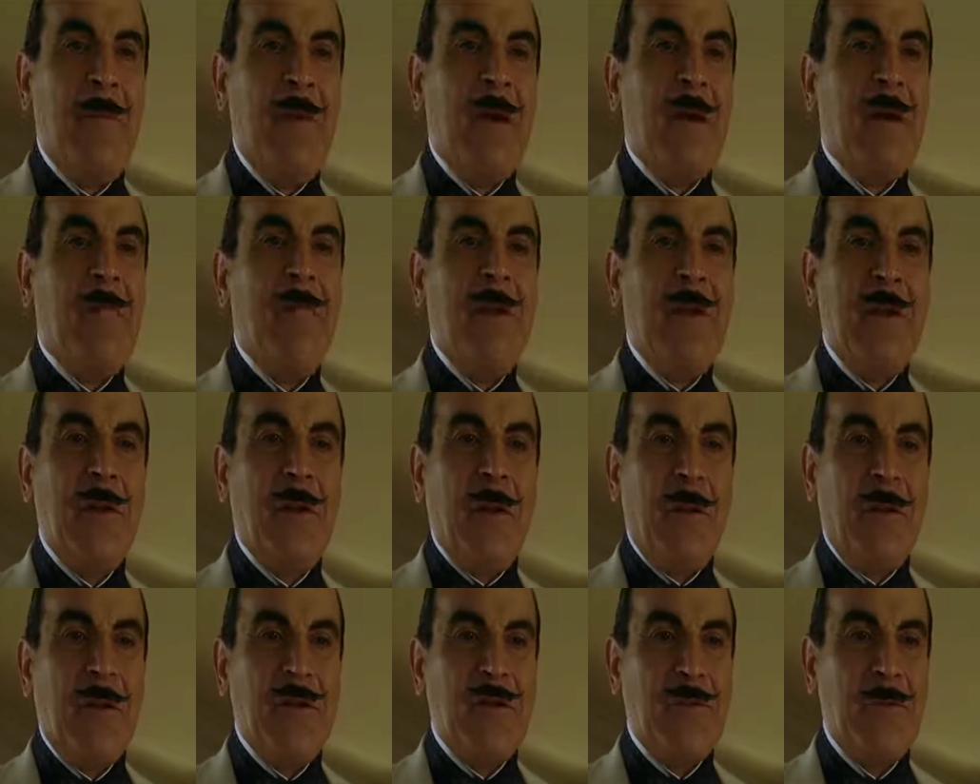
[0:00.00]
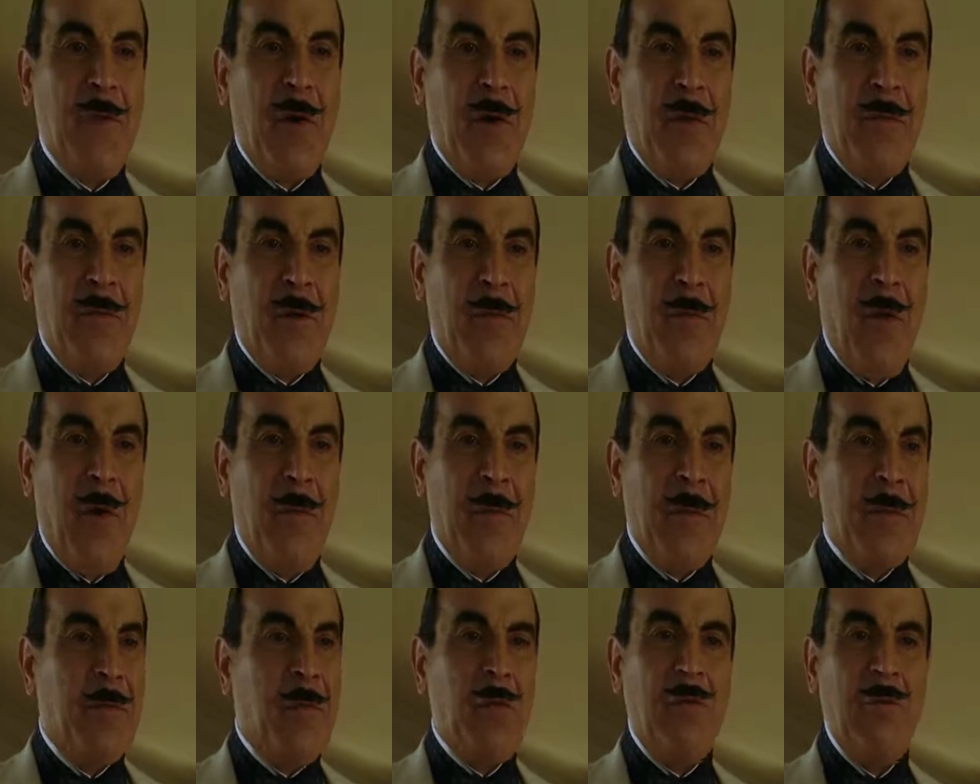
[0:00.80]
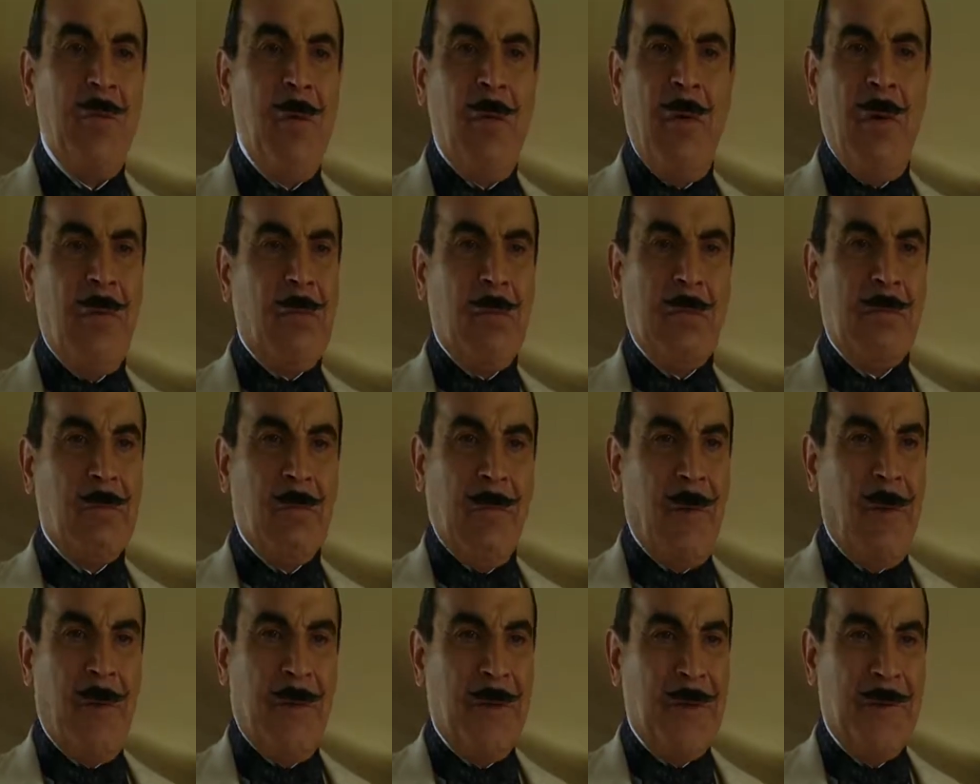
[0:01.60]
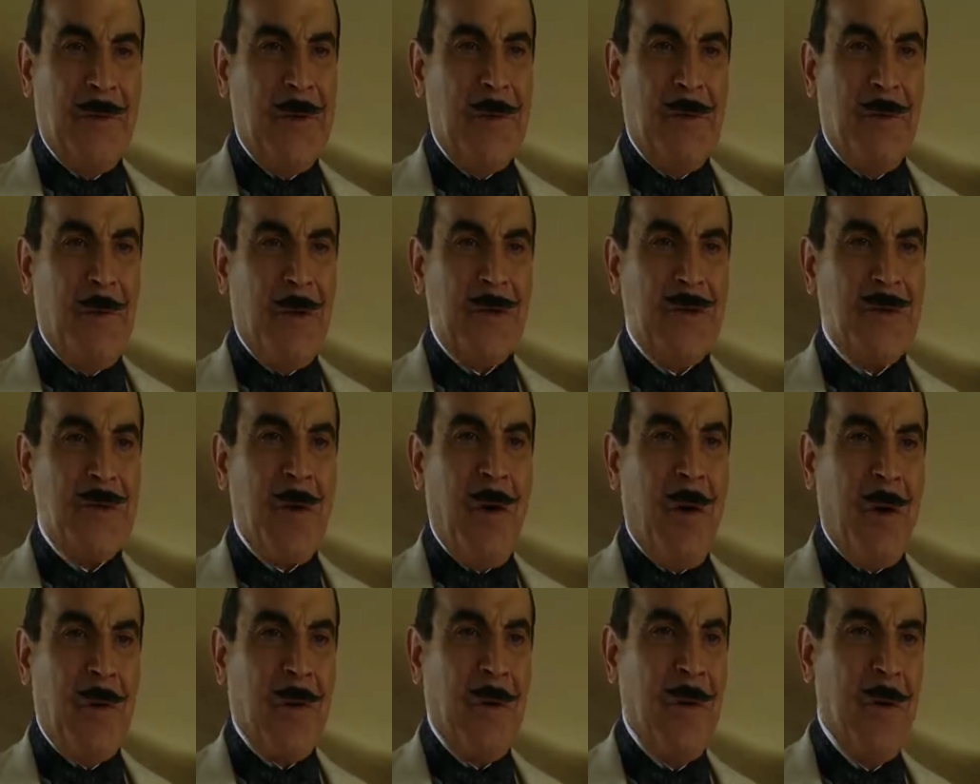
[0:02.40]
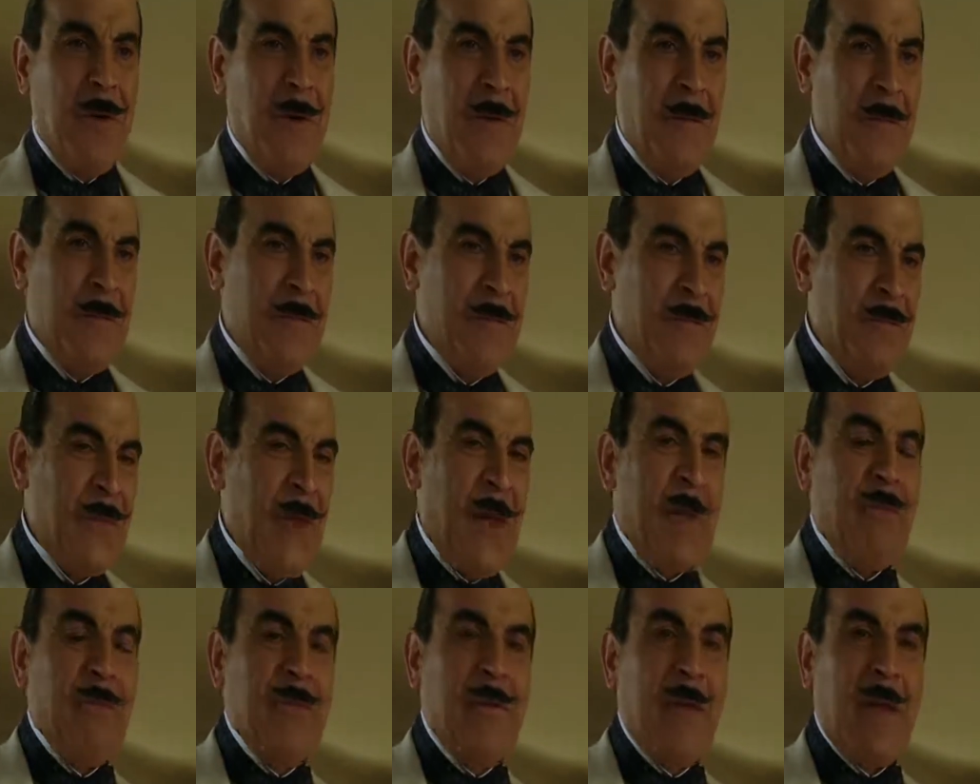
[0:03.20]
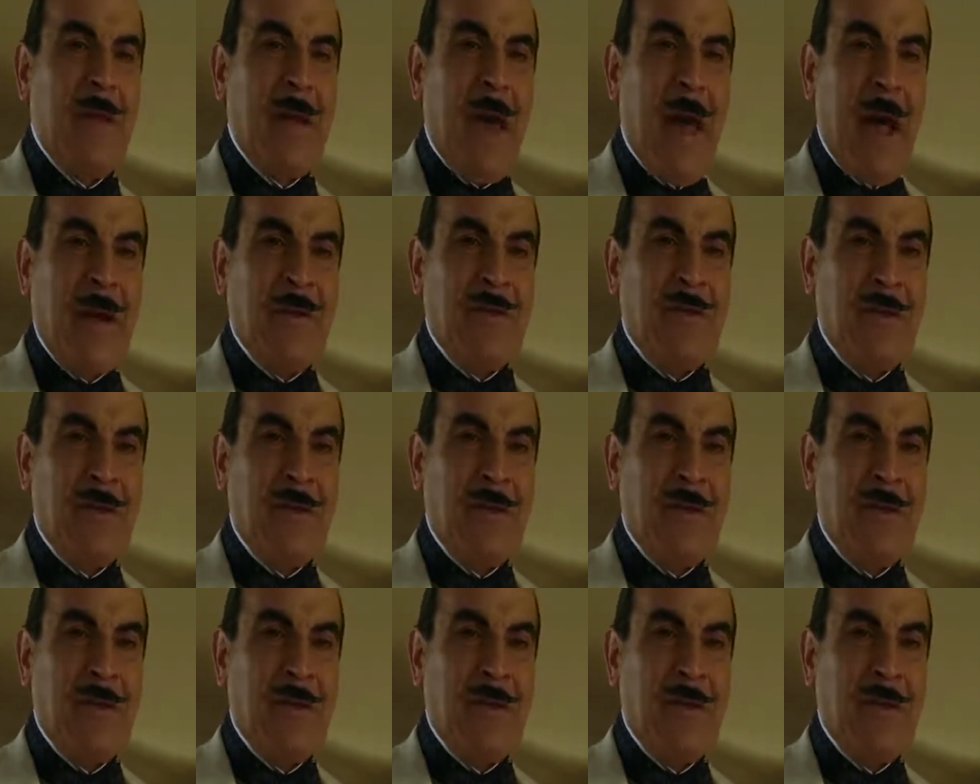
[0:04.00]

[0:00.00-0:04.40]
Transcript: could have been committed on the spur of the moment, but no, no, it was not. It was not